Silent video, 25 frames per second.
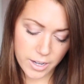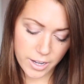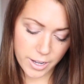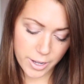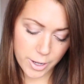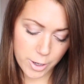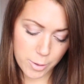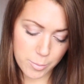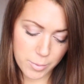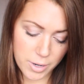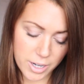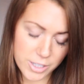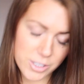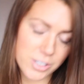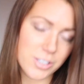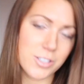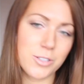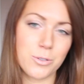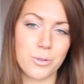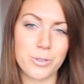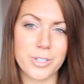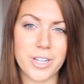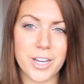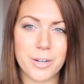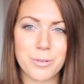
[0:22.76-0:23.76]
I just
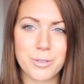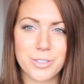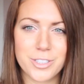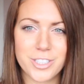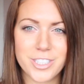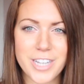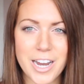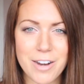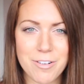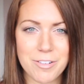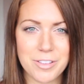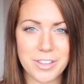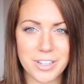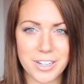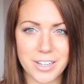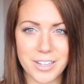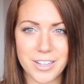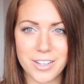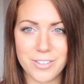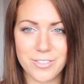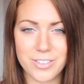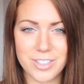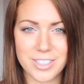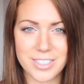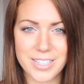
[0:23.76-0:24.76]
thought I would share in the
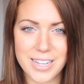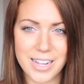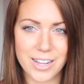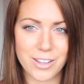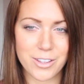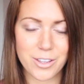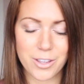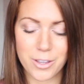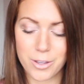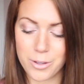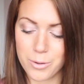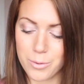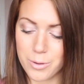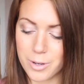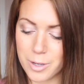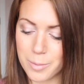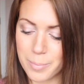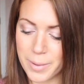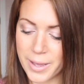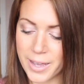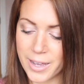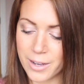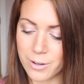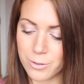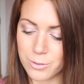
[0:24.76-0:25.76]
love and tell you
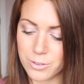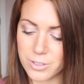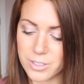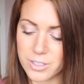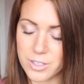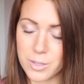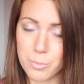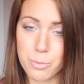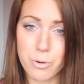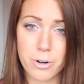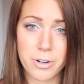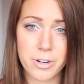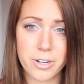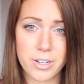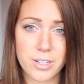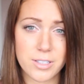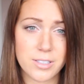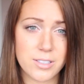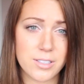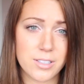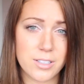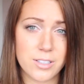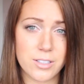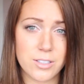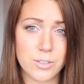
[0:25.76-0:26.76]
about the
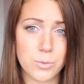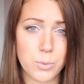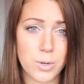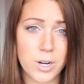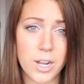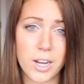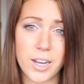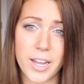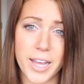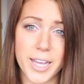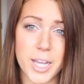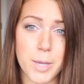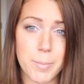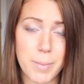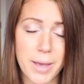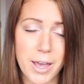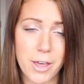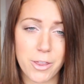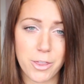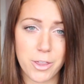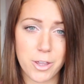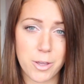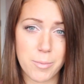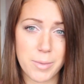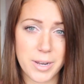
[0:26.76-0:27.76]
products and what I like
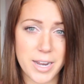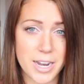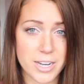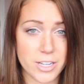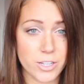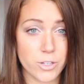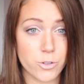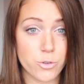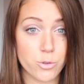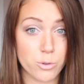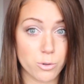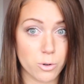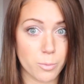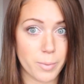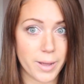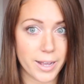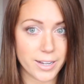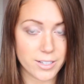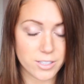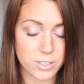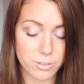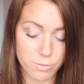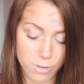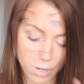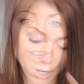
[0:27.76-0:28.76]
about them and any
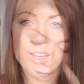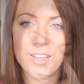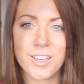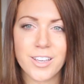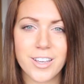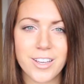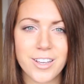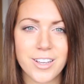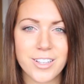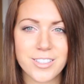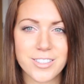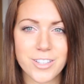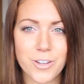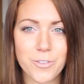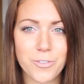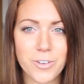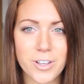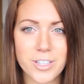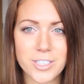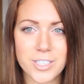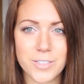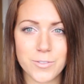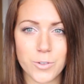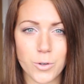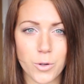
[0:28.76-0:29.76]
drawbacks there are. So
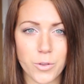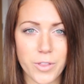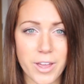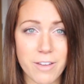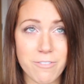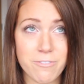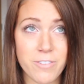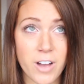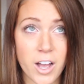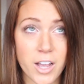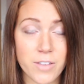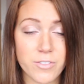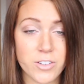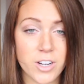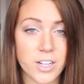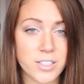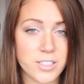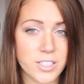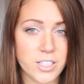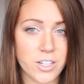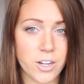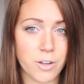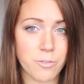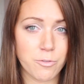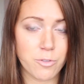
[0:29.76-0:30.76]
first of all, they're
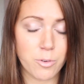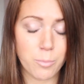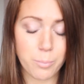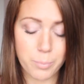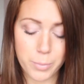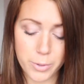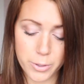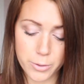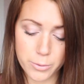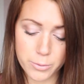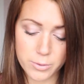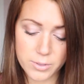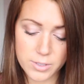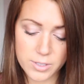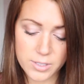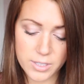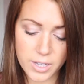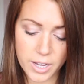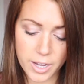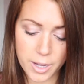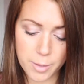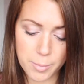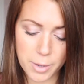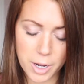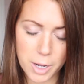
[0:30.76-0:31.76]
$5.99 from Boots.
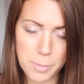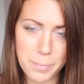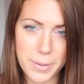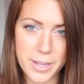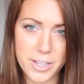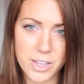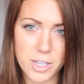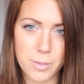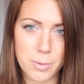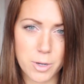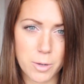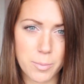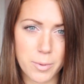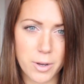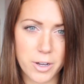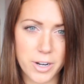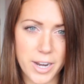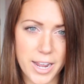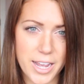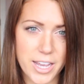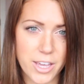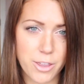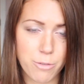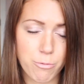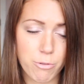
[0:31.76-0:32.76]
I picked them up
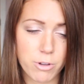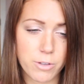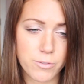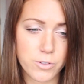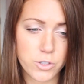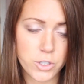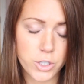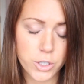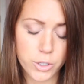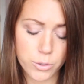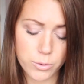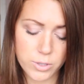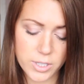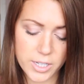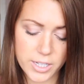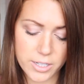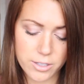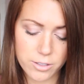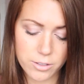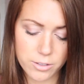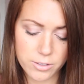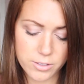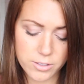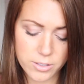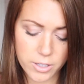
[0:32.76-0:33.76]
on a 3 for 2
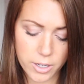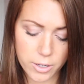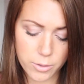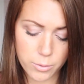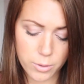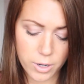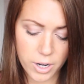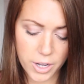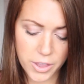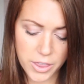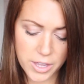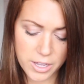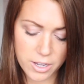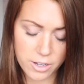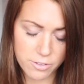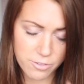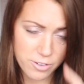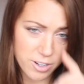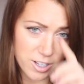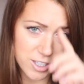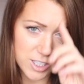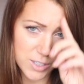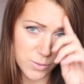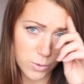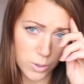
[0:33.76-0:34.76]
deal, so I
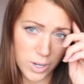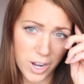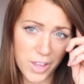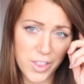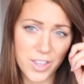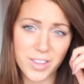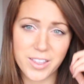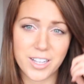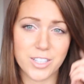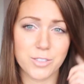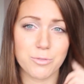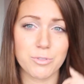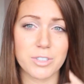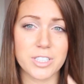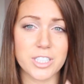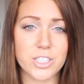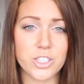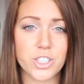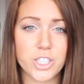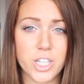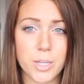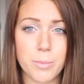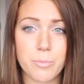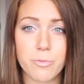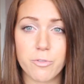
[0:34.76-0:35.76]
think that's really
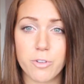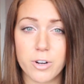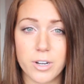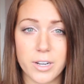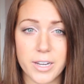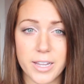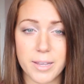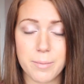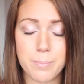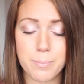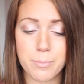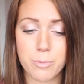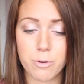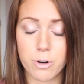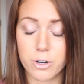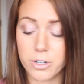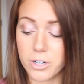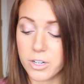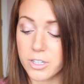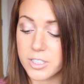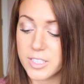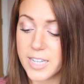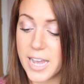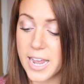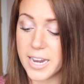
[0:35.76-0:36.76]
cheap for a lip
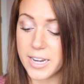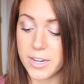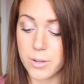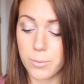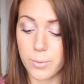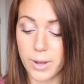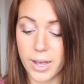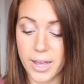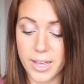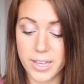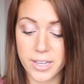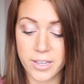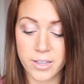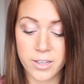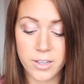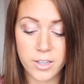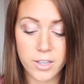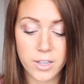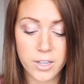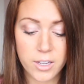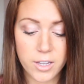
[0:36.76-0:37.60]
product anyway.